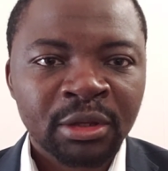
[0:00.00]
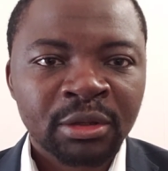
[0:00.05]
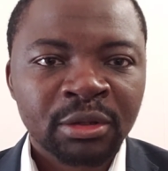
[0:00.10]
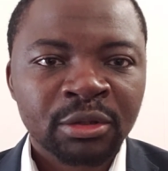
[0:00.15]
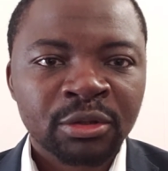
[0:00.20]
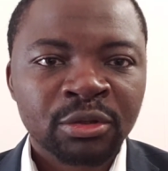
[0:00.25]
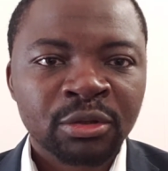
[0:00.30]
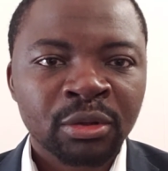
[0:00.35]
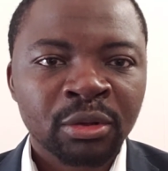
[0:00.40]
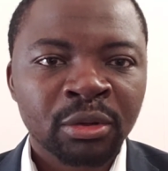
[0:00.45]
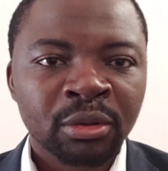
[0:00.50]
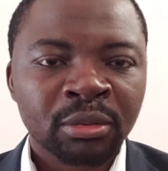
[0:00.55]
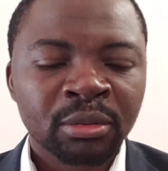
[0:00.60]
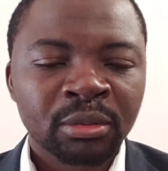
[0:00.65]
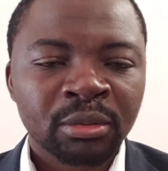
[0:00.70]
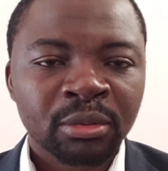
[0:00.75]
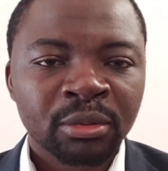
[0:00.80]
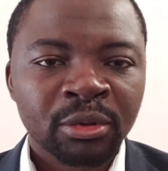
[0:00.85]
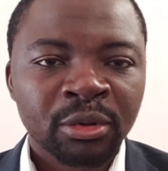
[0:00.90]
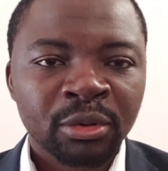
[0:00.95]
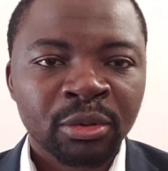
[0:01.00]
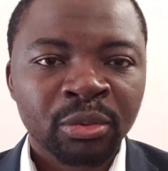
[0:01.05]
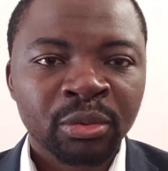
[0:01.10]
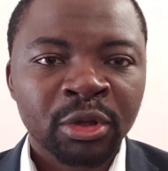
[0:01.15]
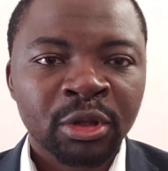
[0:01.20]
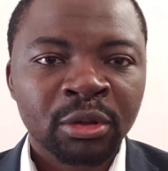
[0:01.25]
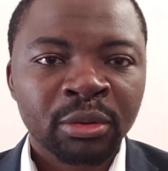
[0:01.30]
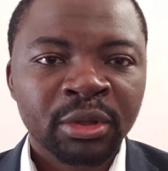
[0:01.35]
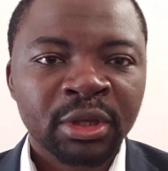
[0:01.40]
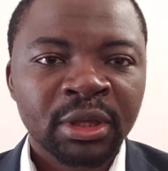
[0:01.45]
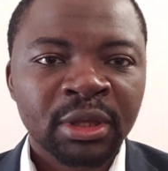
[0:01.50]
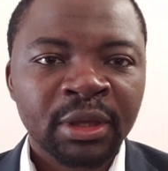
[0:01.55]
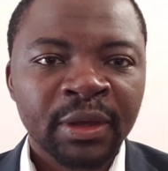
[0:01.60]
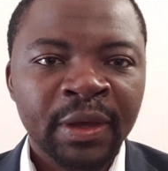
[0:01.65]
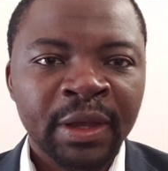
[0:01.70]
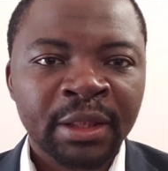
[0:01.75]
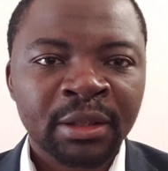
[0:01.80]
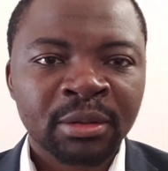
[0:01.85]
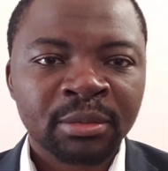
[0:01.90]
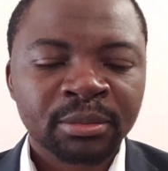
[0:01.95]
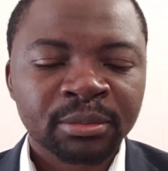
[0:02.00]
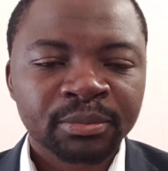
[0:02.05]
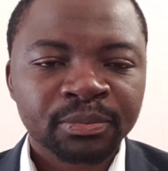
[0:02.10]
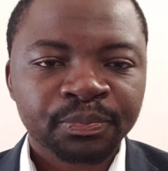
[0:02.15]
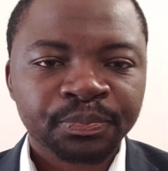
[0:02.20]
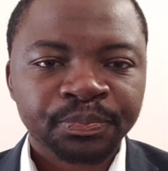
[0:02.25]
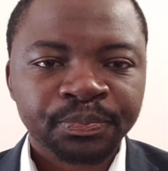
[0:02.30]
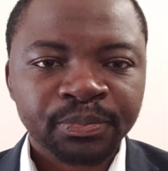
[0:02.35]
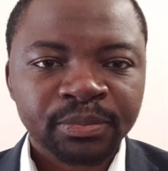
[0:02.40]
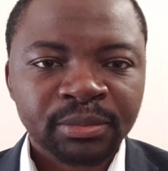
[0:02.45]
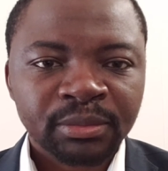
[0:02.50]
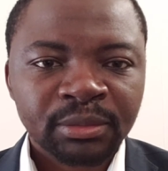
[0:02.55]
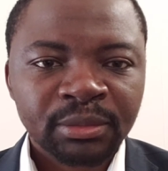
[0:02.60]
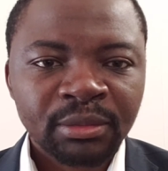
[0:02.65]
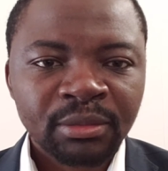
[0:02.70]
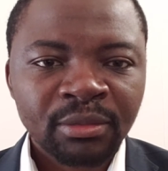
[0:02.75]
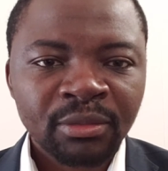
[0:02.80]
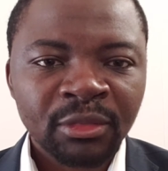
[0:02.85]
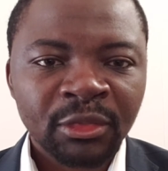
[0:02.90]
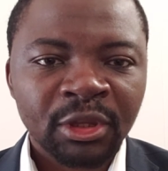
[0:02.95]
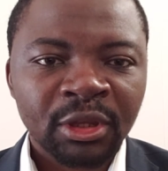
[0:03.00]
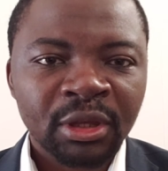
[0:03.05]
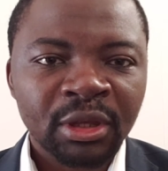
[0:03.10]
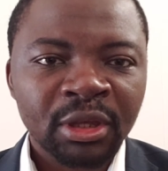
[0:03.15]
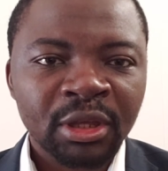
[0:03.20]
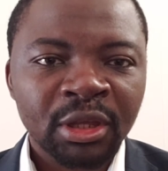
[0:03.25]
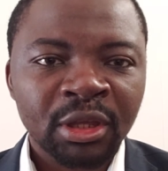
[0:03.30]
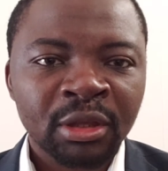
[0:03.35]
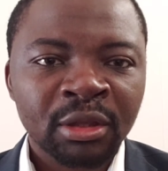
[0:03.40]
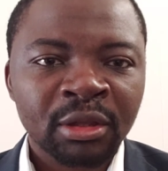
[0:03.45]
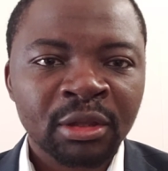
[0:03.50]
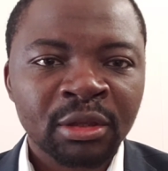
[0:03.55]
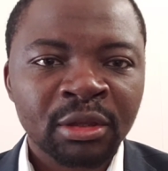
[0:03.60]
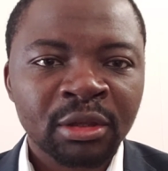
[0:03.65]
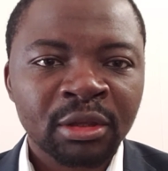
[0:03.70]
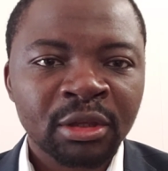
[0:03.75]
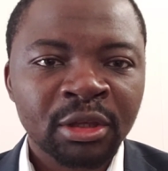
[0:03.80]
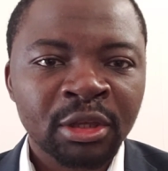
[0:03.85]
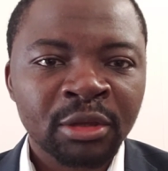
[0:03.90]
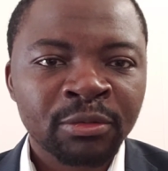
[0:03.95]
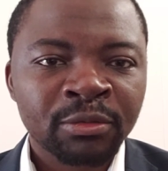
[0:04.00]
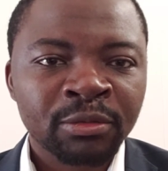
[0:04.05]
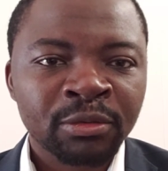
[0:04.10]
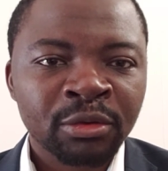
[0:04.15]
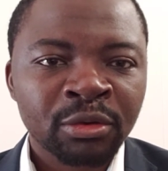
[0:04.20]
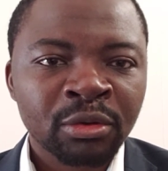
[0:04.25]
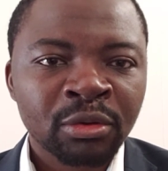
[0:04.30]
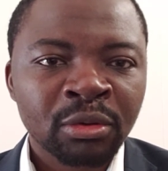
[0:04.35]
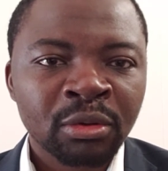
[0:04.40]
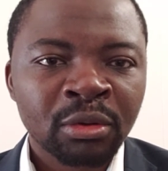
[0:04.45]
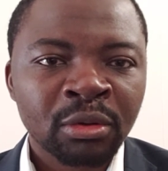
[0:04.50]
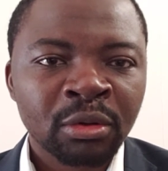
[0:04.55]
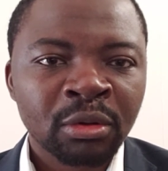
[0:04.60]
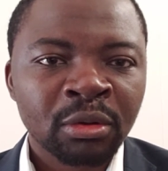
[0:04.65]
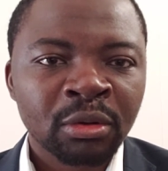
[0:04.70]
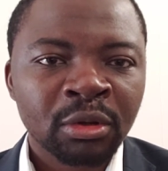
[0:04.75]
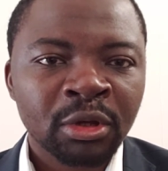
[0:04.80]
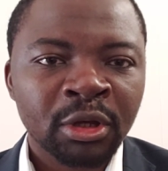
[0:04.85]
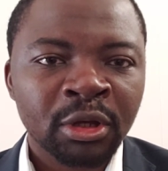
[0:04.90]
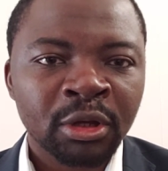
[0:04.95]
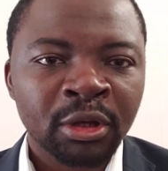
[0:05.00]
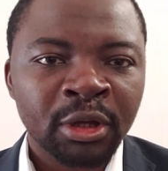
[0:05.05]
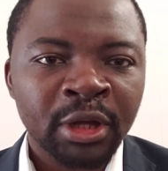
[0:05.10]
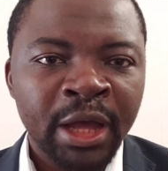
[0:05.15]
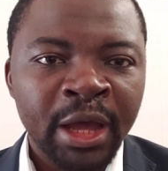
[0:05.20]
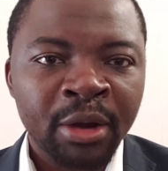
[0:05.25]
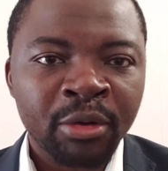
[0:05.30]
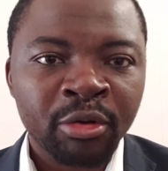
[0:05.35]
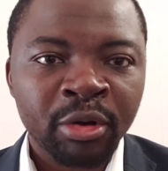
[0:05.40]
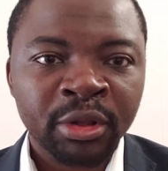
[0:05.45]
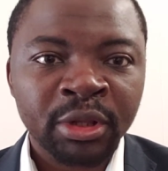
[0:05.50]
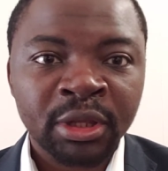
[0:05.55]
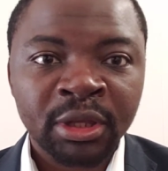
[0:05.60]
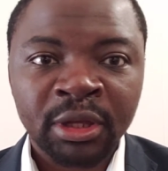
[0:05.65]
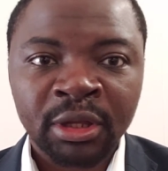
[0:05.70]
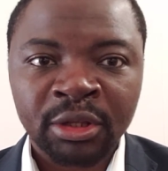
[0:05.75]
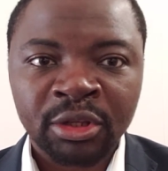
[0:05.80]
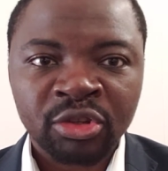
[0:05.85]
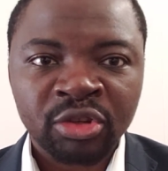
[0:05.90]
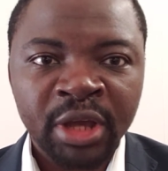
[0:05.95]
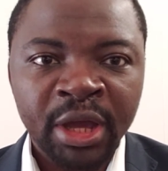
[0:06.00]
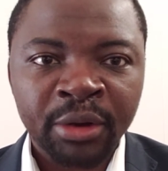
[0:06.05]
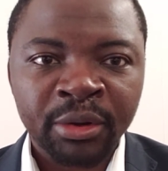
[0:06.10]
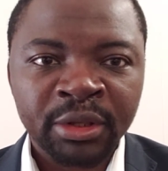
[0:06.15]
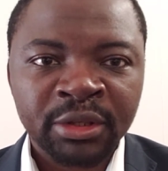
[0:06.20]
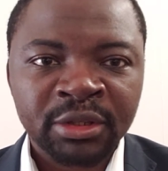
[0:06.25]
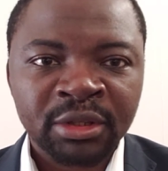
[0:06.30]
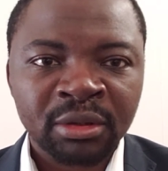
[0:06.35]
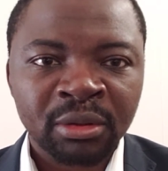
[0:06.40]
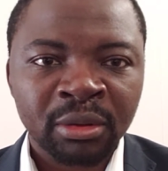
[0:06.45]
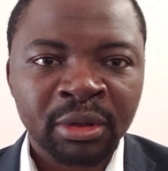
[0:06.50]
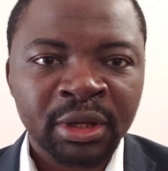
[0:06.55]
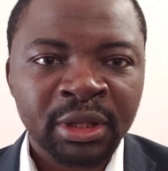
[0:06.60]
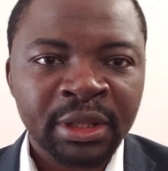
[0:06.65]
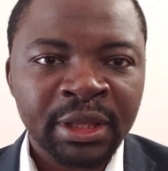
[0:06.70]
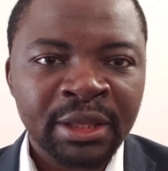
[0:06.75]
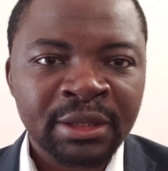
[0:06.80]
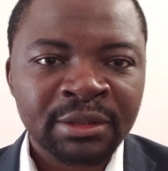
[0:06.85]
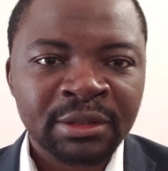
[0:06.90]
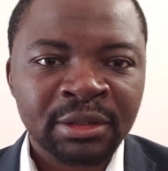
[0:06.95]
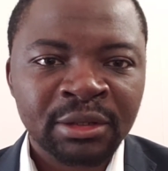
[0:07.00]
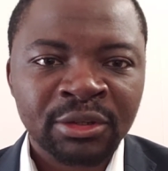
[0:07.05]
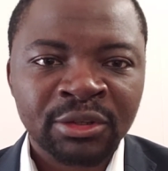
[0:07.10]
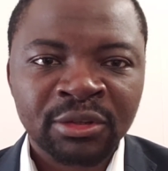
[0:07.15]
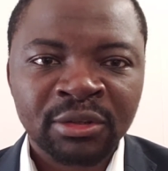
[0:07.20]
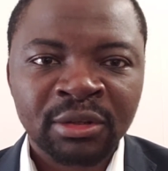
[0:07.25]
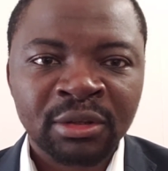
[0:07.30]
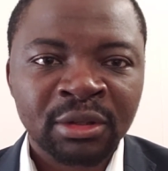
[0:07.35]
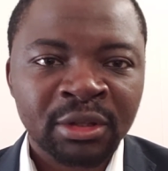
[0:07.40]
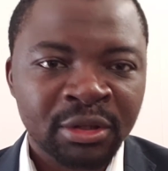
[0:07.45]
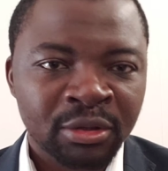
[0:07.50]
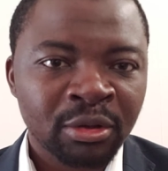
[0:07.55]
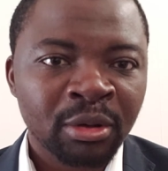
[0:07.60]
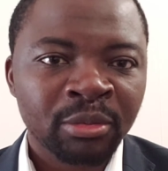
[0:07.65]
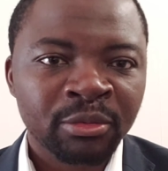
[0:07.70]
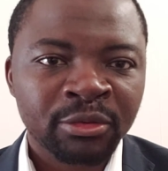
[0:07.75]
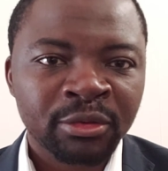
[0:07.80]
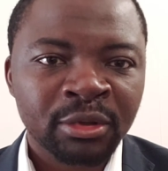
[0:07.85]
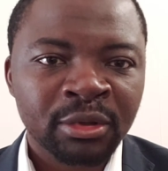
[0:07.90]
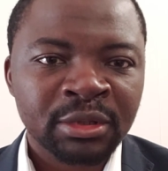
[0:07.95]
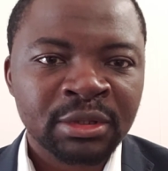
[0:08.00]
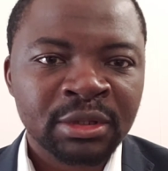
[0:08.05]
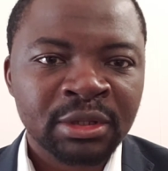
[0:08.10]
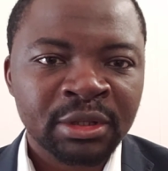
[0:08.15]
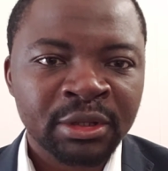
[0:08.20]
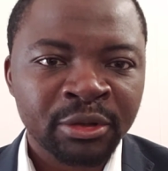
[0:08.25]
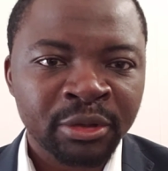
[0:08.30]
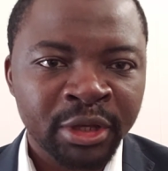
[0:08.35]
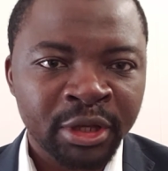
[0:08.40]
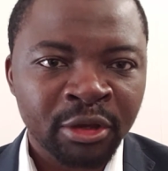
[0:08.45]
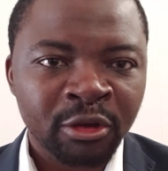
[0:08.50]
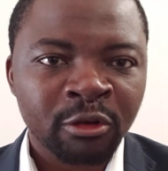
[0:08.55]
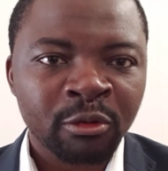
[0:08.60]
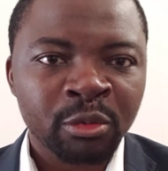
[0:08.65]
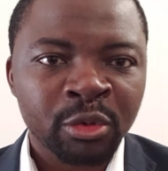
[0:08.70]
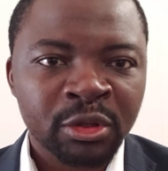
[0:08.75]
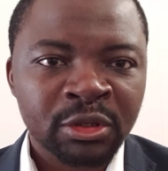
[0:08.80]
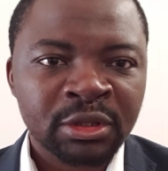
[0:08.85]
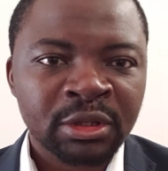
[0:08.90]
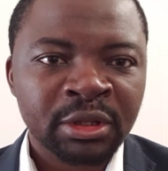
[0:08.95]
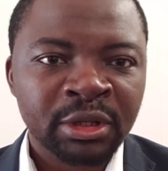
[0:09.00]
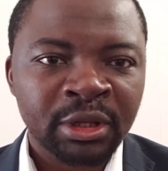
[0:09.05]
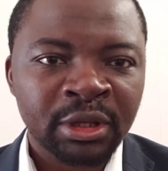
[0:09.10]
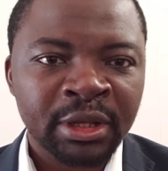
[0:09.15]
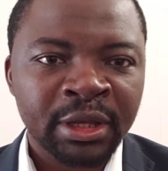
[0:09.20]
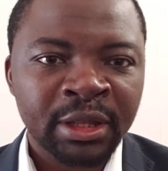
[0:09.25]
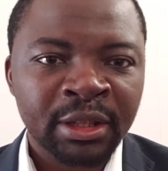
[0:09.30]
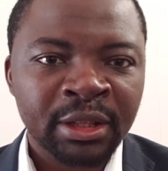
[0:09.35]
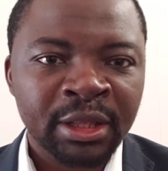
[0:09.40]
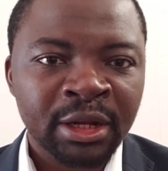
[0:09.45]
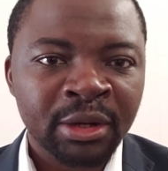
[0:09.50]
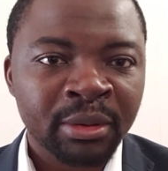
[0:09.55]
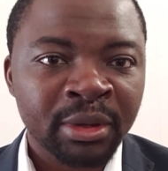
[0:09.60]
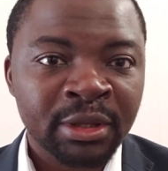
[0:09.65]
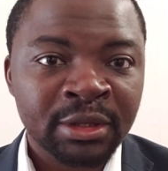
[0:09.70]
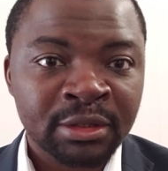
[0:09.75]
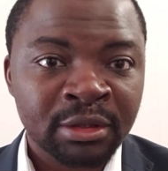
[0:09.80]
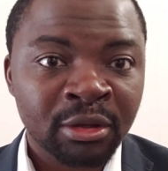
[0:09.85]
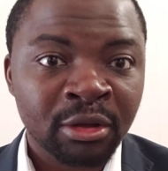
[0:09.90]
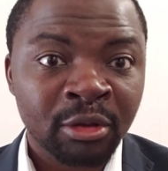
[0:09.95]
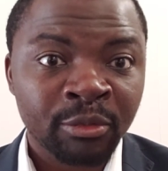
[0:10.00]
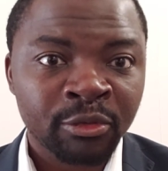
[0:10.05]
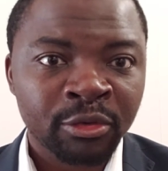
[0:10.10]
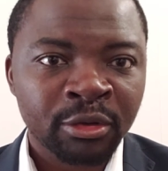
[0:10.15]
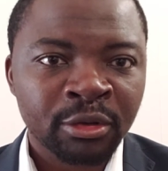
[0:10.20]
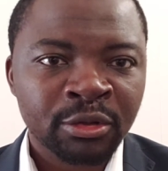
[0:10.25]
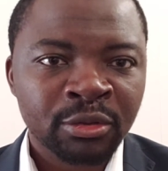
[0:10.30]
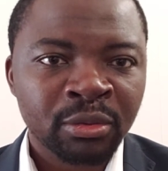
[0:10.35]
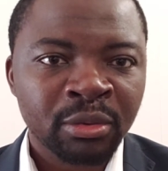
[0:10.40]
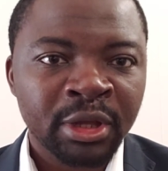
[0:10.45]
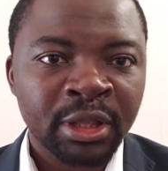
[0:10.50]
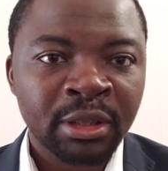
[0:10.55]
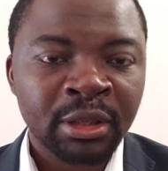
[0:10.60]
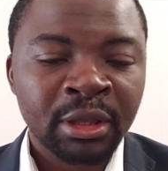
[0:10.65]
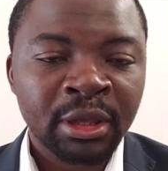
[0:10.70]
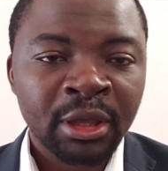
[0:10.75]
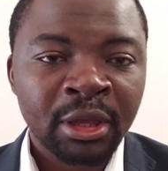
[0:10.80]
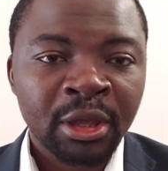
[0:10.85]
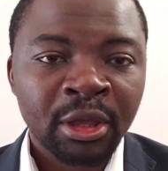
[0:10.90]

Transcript: So we're looking at, if you are running a charity organization, obviously you're a community leader. That one is the obvious one.